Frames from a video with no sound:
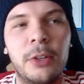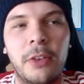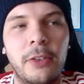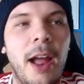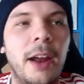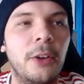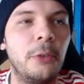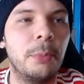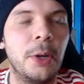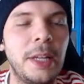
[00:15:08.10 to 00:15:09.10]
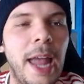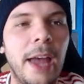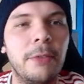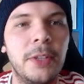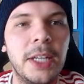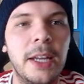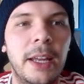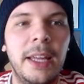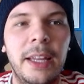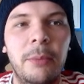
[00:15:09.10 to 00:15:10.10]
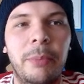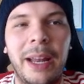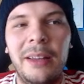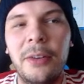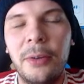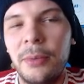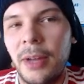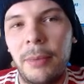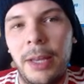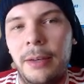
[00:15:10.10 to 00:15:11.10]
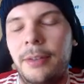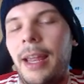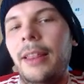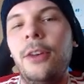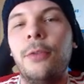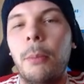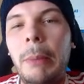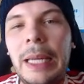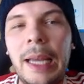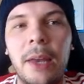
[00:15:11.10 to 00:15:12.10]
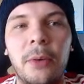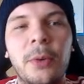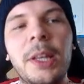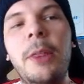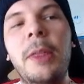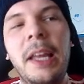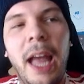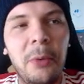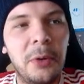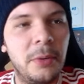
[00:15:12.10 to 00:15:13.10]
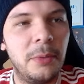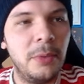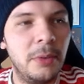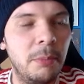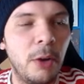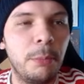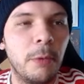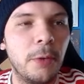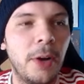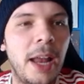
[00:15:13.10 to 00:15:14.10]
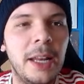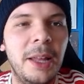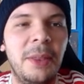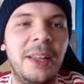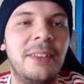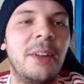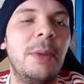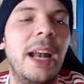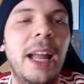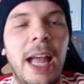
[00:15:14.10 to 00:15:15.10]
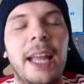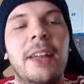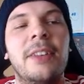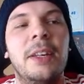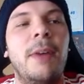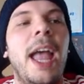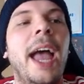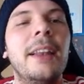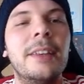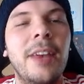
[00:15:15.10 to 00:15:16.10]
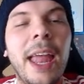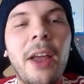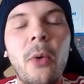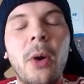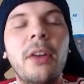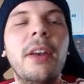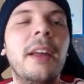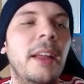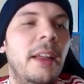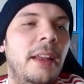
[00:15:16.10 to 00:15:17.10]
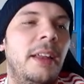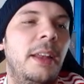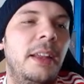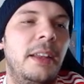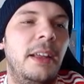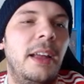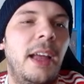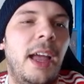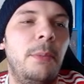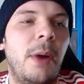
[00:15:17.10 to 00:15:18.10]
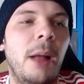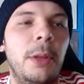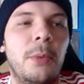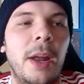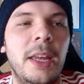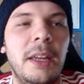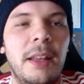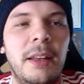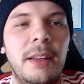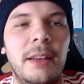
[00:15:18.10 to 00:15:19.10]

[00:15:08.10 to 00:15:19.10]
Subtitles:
which in soccer is pretty hefty. But I mean, at least for me, I don't really think I would much prefer any of these. I mean, I guess if I had to take one, I'd probably rank it.